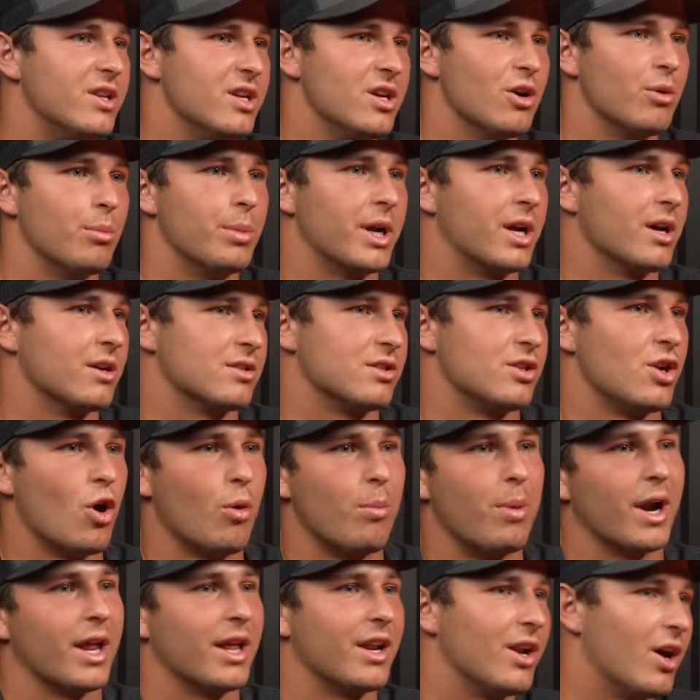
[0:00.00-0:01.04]
deal because
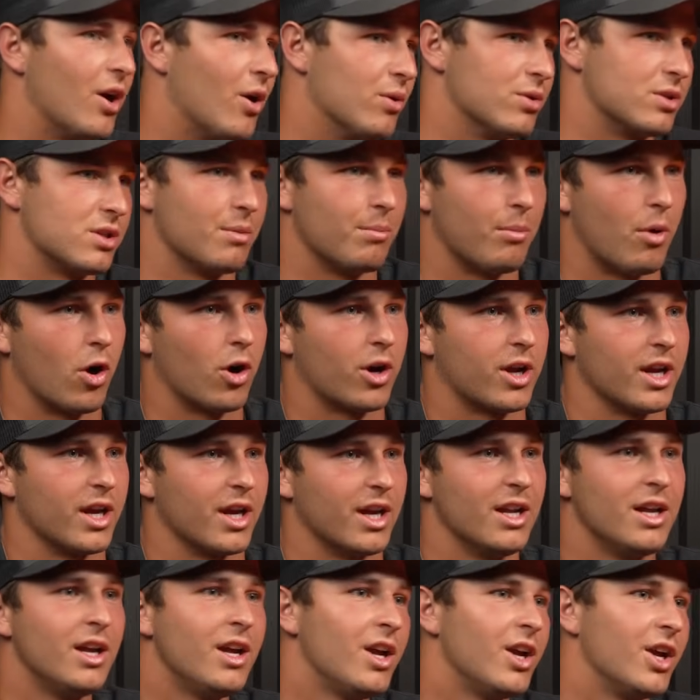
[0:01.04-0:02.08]
nobody knows the
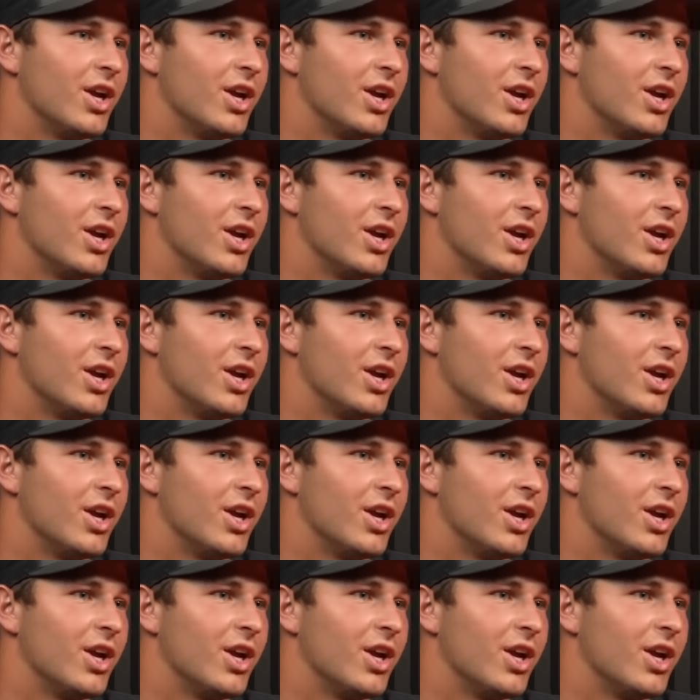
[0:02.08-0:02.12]
market.